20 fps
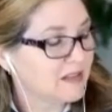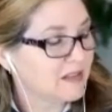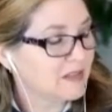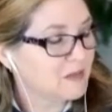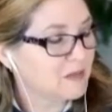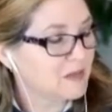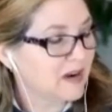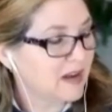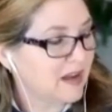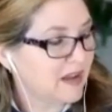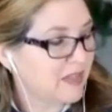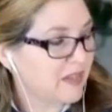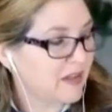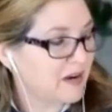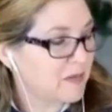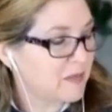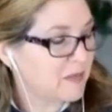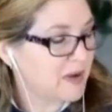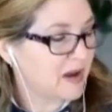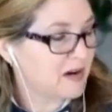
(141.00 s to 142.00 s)
uh, the one I
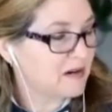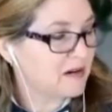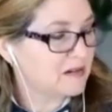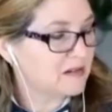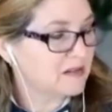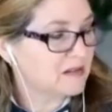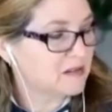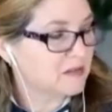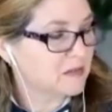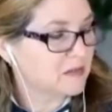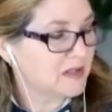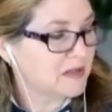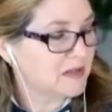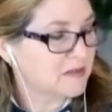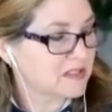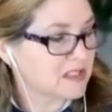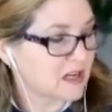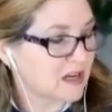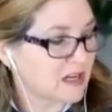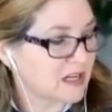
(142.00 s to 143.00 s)
thought about, the one
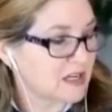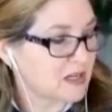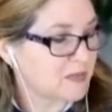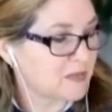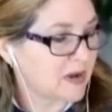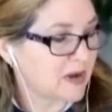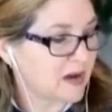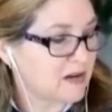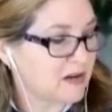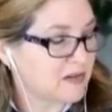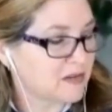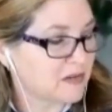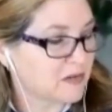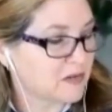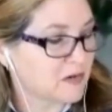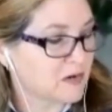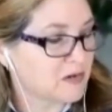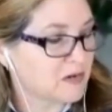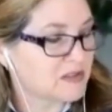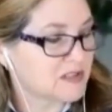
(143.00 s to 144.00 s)
that was talking about who
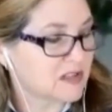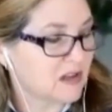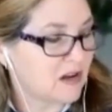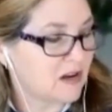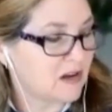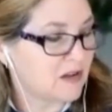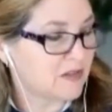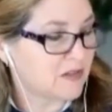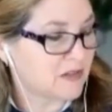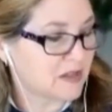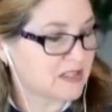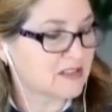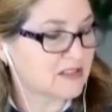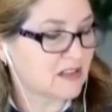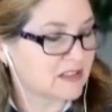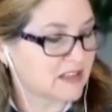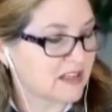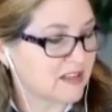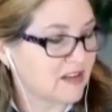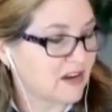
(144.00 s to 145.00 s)
throws all things
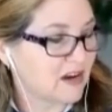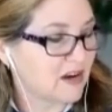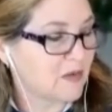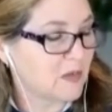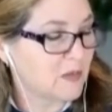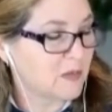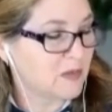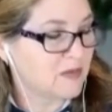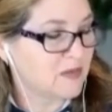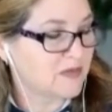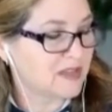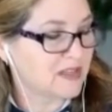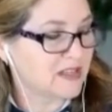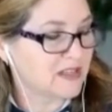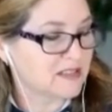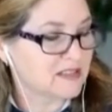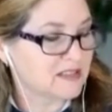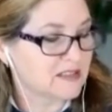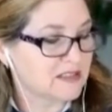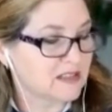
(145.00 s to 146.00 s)
all day long, would move
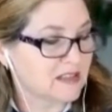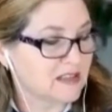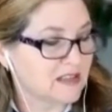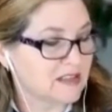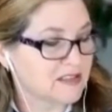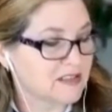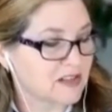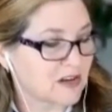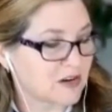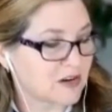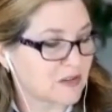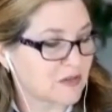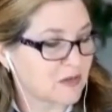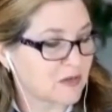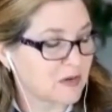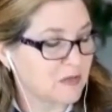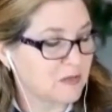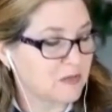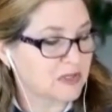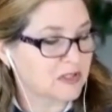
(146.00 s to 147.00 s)
things and started
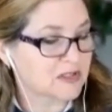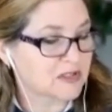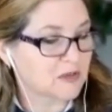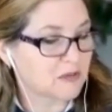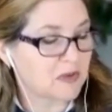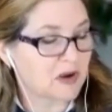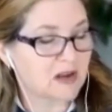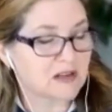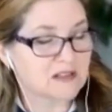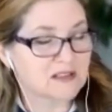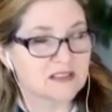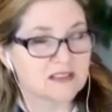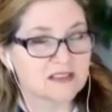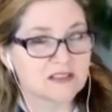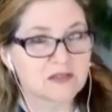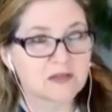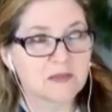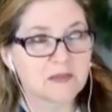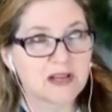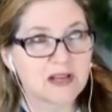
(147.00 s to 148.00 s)
throwing books or
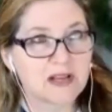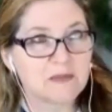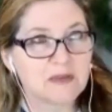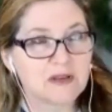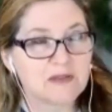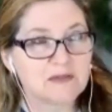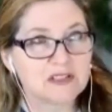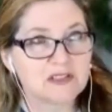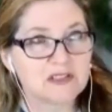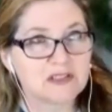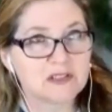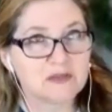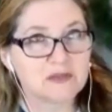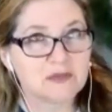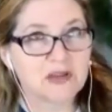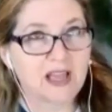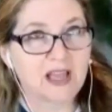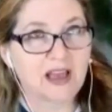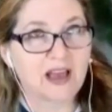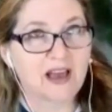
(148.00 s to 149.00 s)
boxes. It reminded me of a
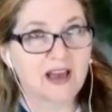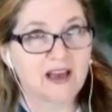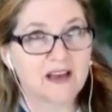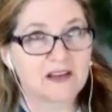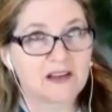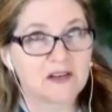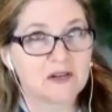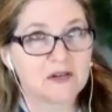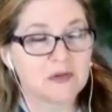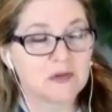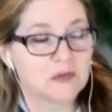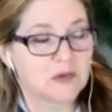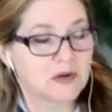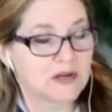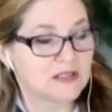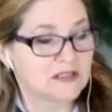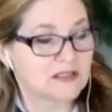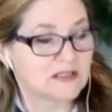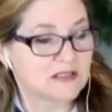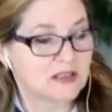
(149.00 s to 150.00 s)
student we had who
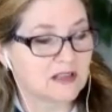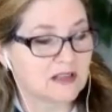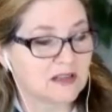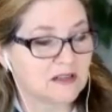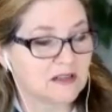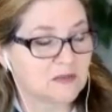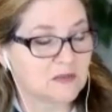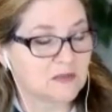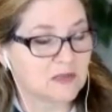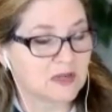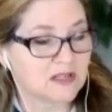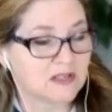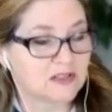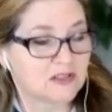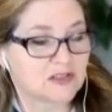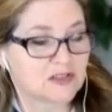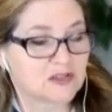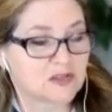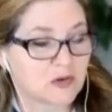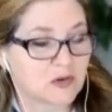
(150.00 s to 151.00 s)
was um, a
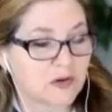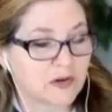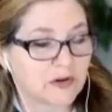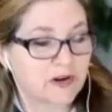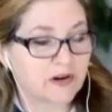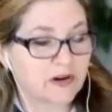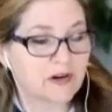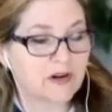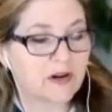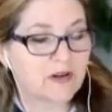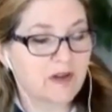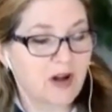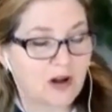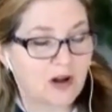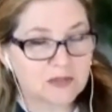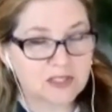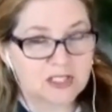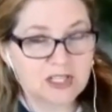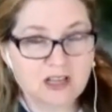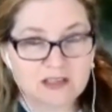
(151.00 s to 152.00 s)
destroyer of
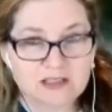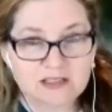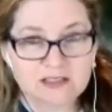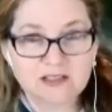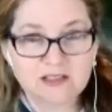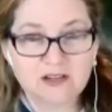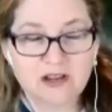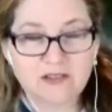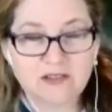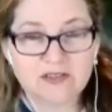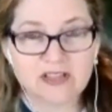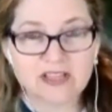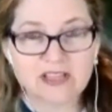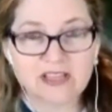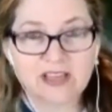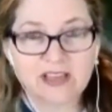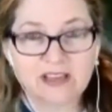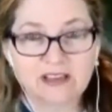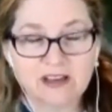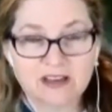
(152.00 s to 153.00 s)
objects. So
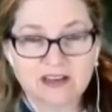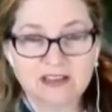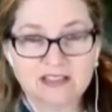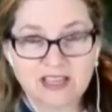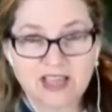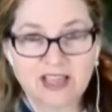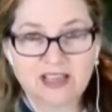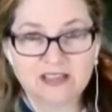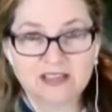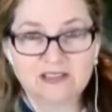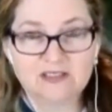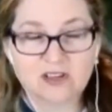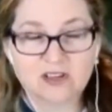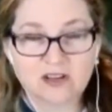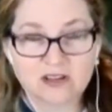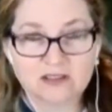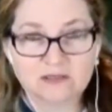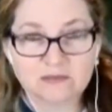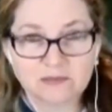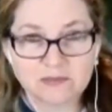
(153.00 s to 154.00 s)
everything he got his hands
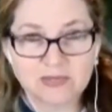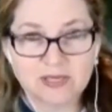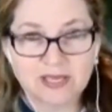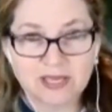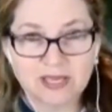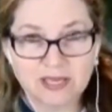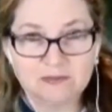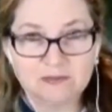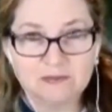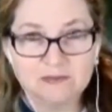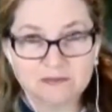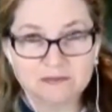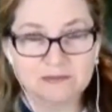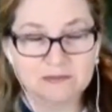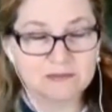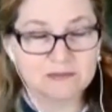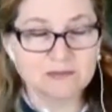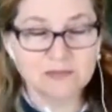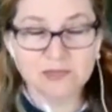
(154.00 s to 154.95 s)
on became